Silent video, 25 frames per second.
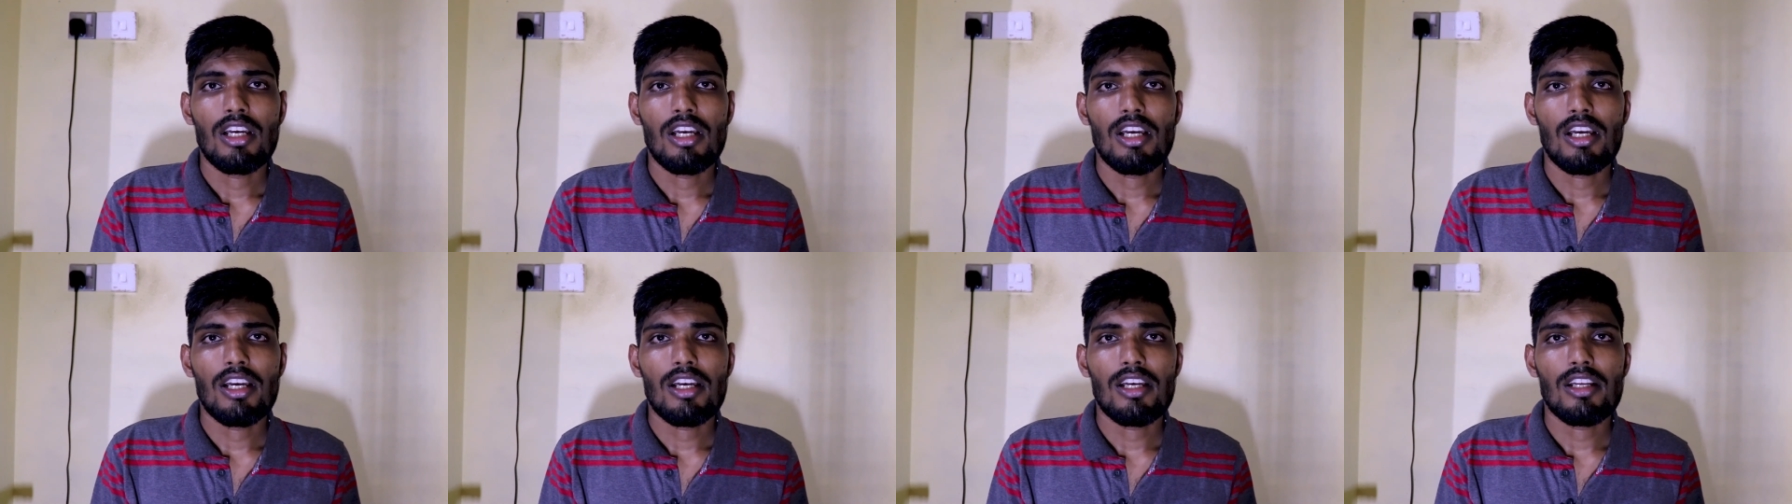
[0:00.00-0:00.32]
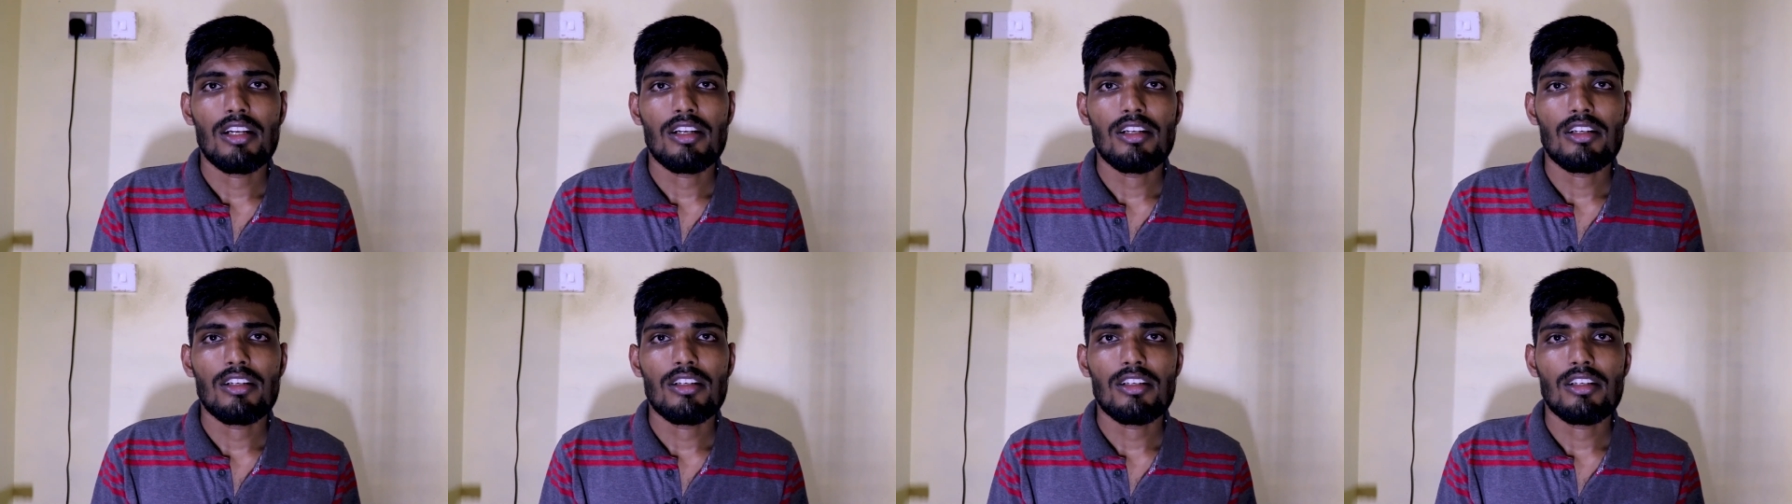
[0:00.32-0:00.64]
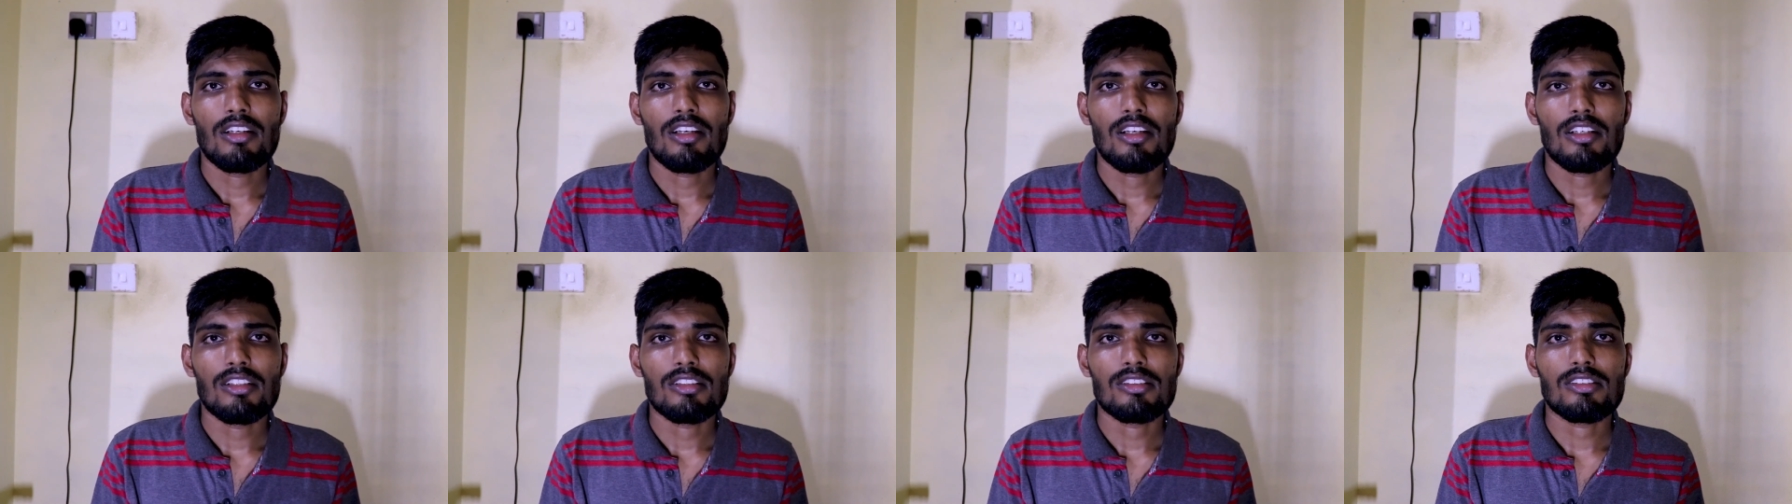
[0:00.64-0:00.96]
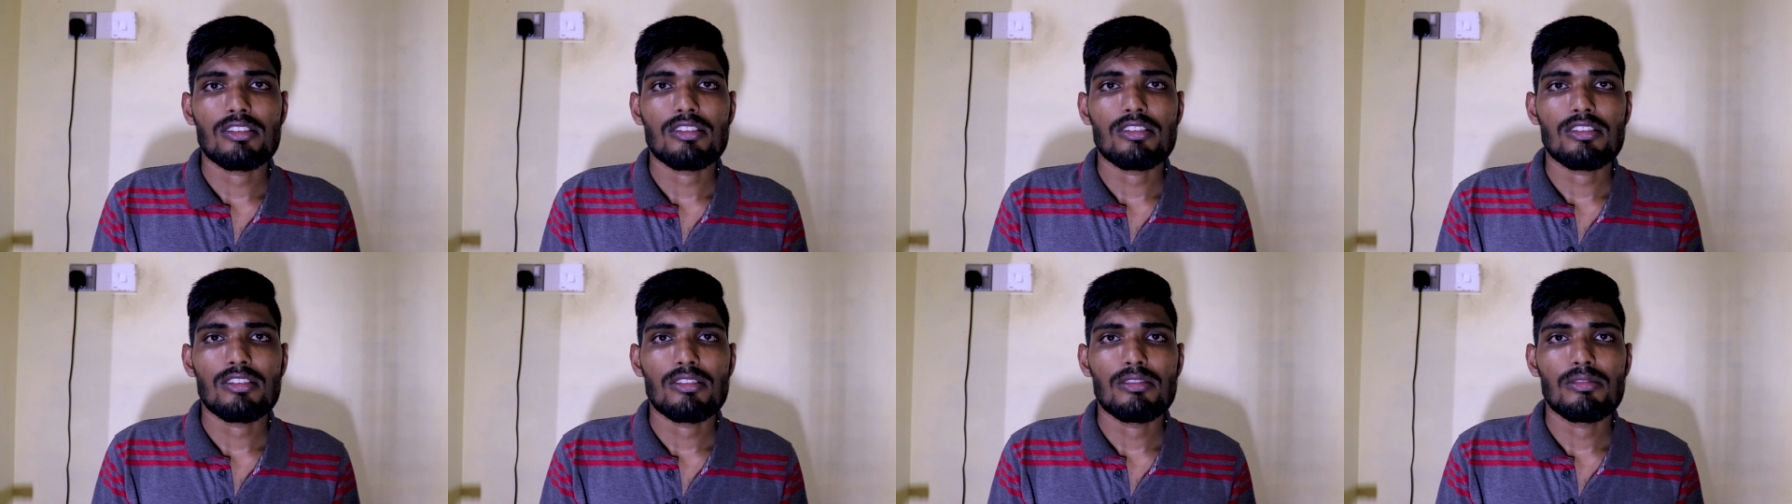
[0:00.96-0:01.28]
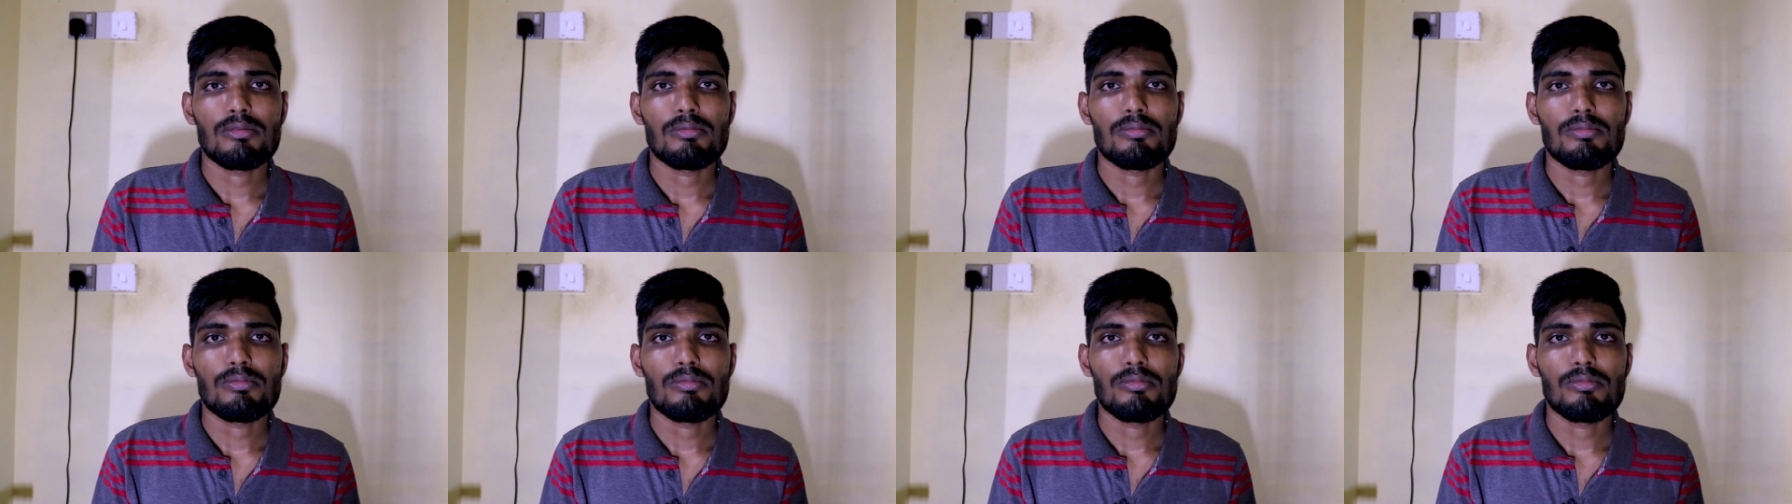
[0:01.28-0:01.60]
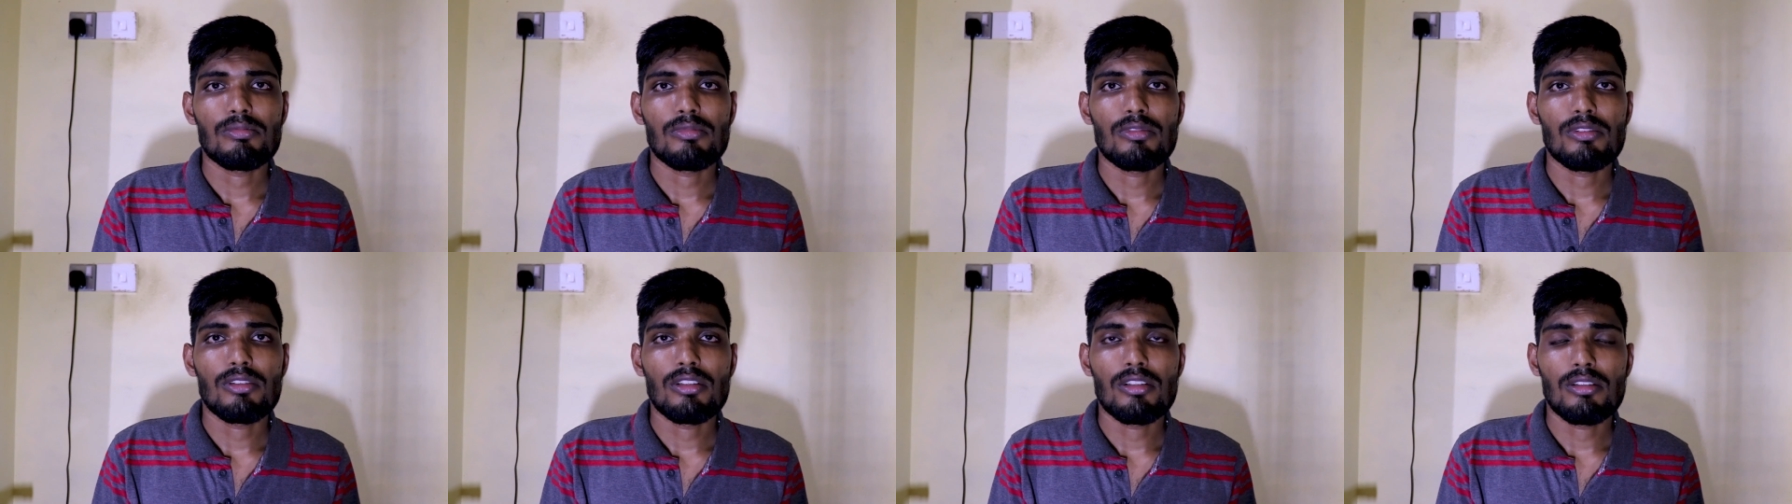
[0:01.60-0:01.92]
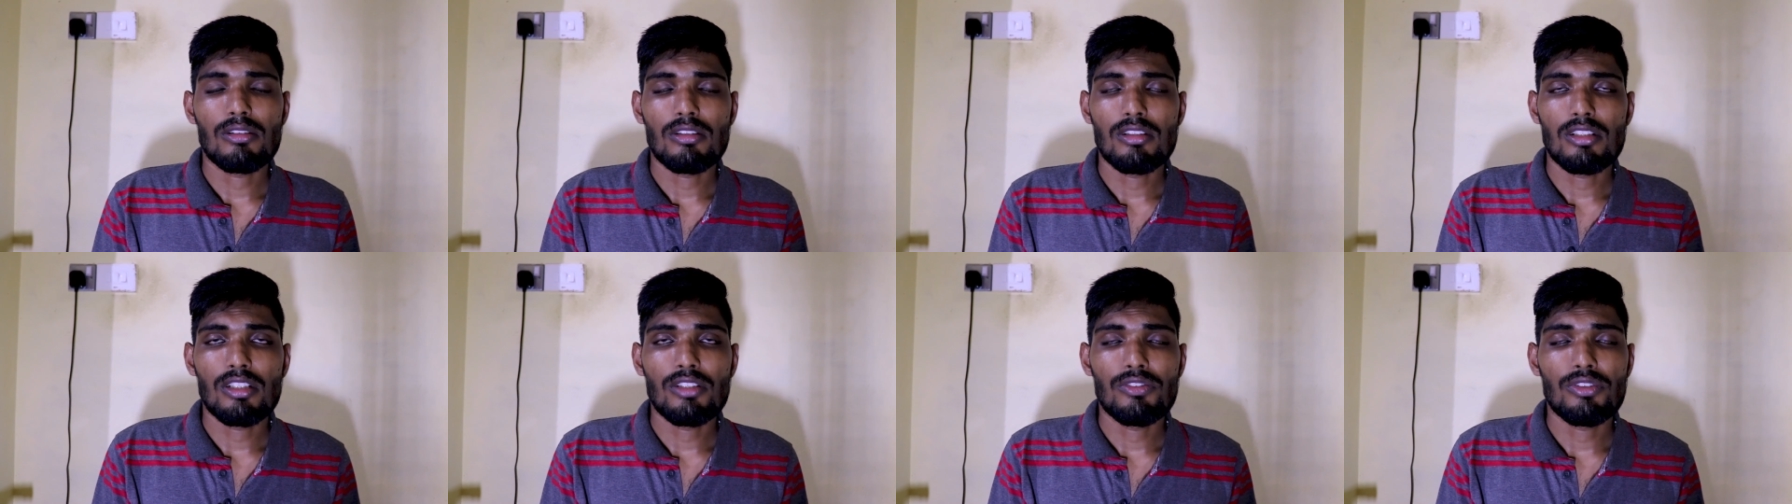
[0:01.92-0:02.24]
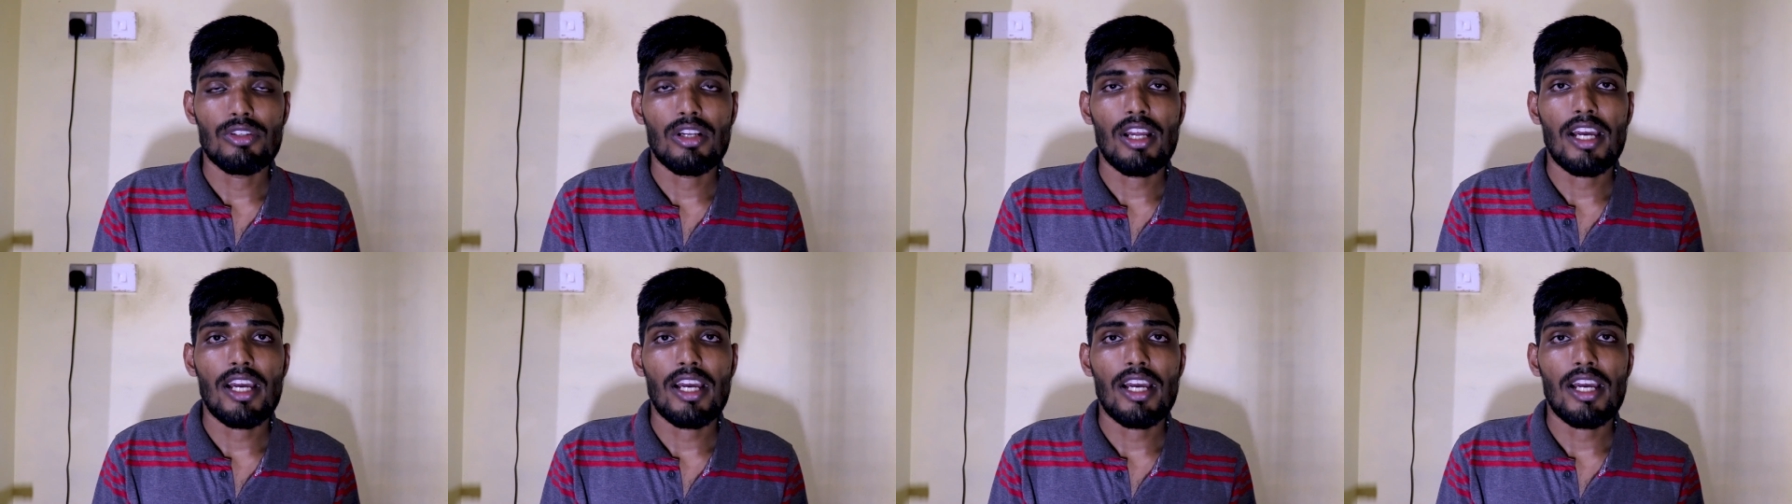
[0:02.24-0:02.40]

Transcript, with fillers: and yes if